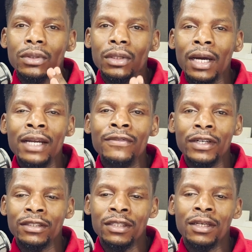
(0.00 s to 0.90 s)

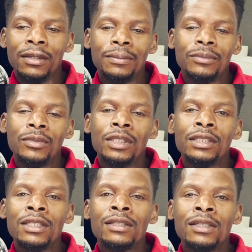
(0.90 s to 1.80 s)
Adverts here,
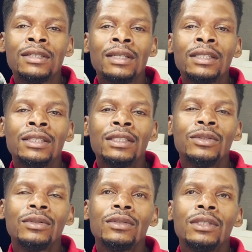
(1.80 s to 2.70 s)
it's
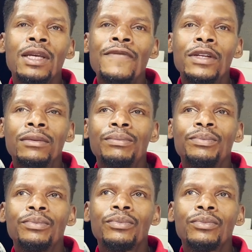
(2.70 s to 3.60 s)
actually even
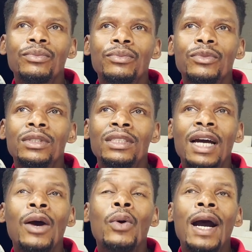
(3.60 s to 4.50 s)

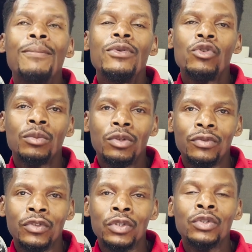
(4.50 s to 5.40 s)
now abnormal
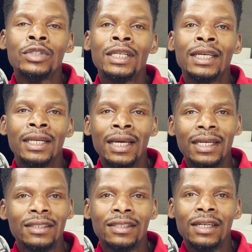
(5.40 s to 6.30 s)
for you to tell a
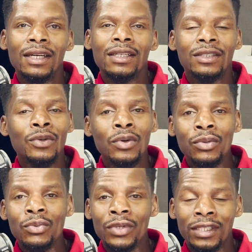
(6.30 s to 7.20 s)
client that,
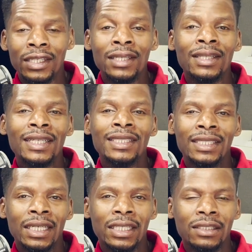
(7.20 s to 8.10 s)
we are taking 30
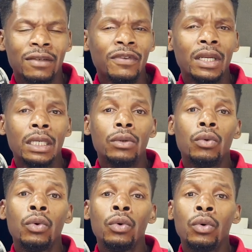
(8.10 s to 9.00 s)
seconds. They feel like,
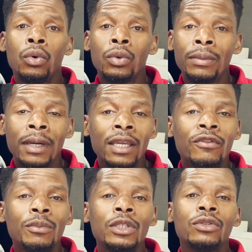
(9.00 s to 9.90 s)

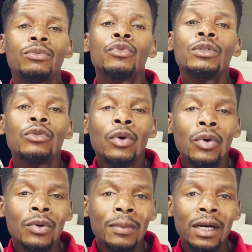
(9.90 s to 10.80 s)
with
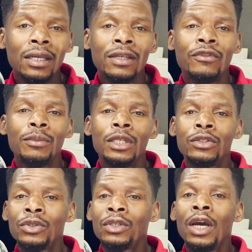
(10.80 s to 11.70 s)
all my
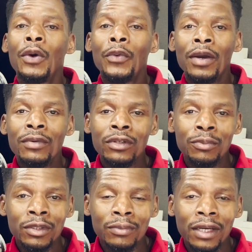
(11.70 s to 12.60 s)
information, where will you
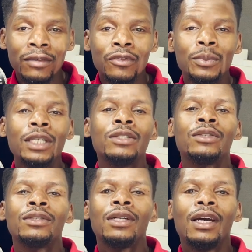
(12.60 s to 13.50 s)
put my
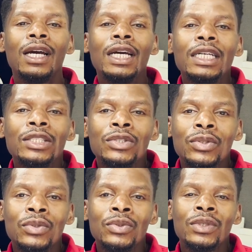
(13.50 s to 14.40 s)
information?
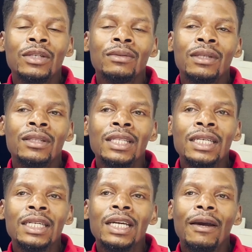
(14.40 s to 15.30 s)
So they
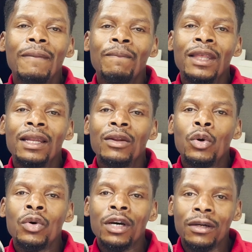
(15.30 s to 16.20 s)
think the
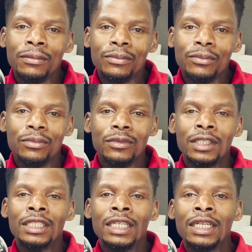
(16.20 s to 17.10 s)
longer
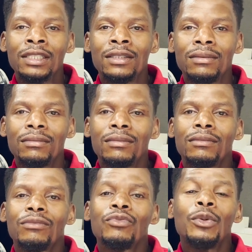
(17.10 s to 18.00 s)
it takes,
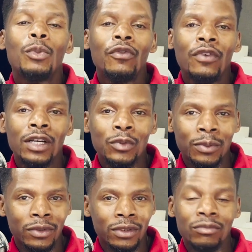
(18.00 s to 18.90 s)
the more
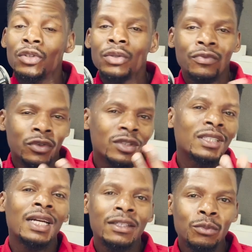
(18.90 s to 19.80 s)
valuable. Well, of course,
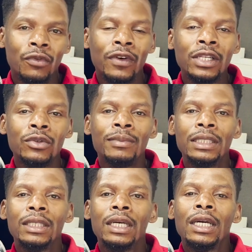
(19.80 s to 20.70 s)
it has more value,
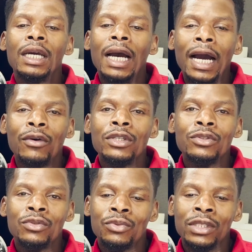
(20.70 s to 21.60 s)
but according
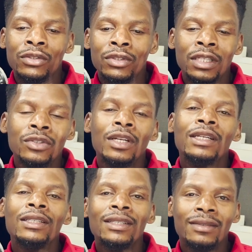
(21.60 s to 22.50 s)
to the radio station
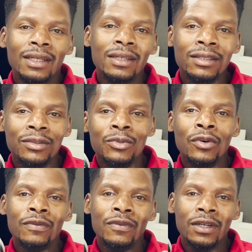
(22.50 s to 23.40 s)
and then the standards
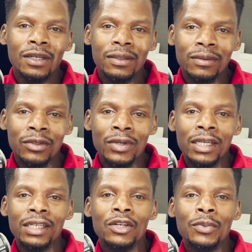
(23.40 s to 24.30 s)
of the
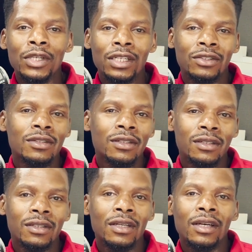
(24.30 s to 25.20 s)
Uganda
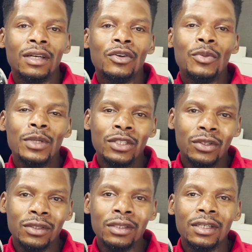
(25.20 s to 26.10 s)
Communications
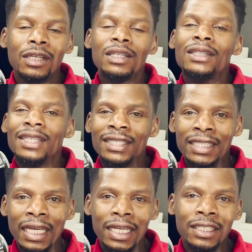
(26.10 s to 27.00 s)
Commission, 30
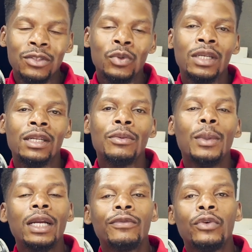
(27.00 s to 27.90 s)
seconds is what they
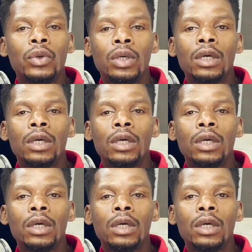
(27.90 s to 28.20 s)
demand for.